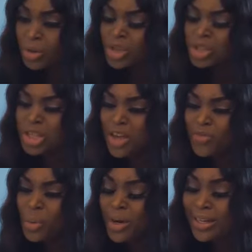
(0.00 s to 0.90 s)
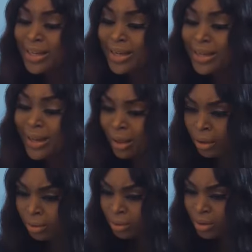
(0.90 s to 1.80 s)
I was going to give you a
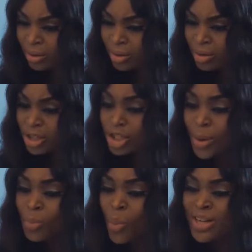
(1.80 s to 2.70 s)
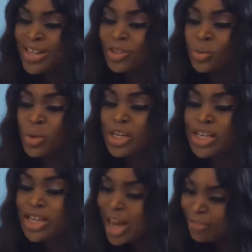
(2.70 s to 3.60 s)
girl. Someone that
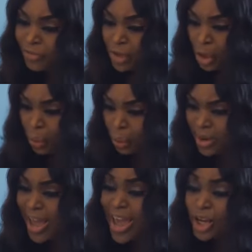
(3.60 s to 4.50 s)
will love you.